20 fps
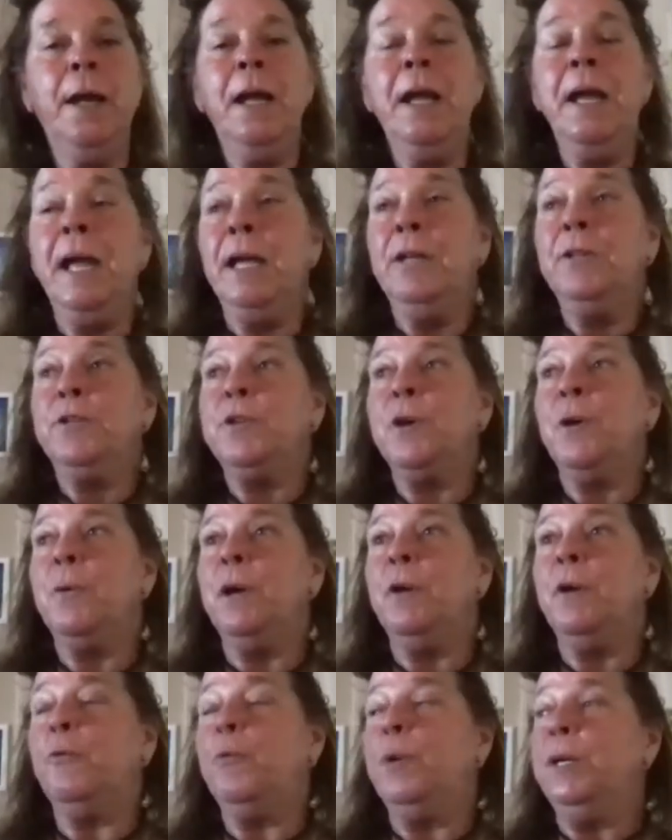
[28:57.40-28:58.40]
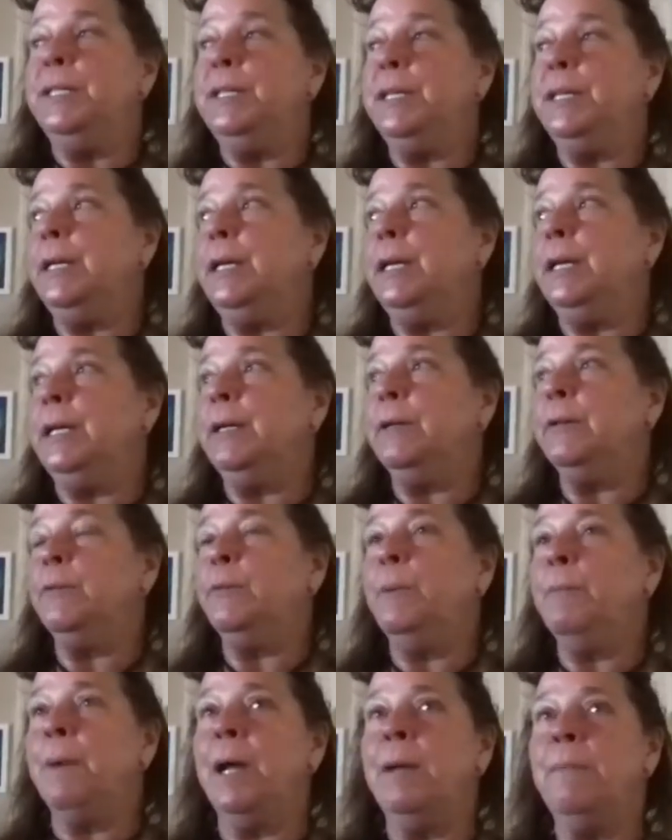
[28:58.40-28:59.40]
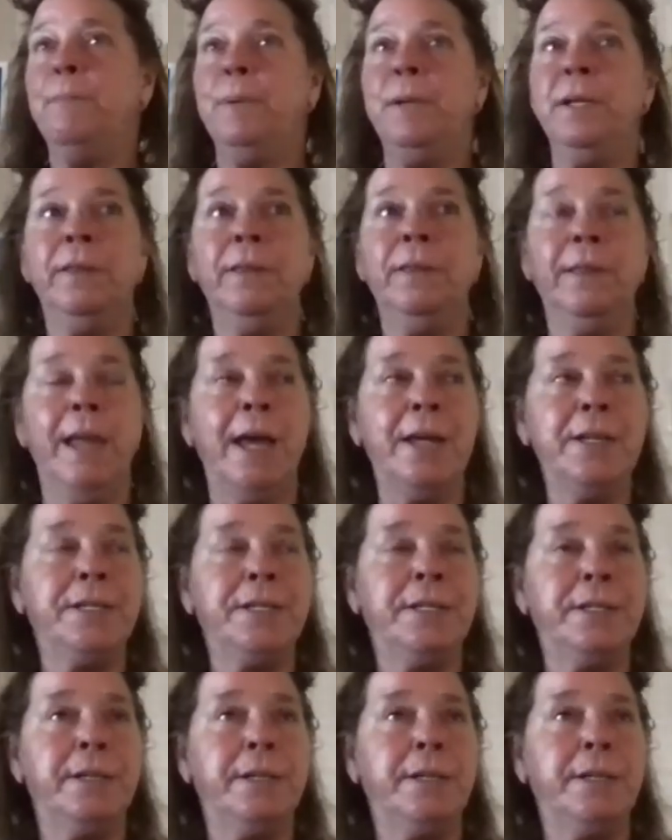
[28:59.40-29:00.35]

And so if we didn't, we might be less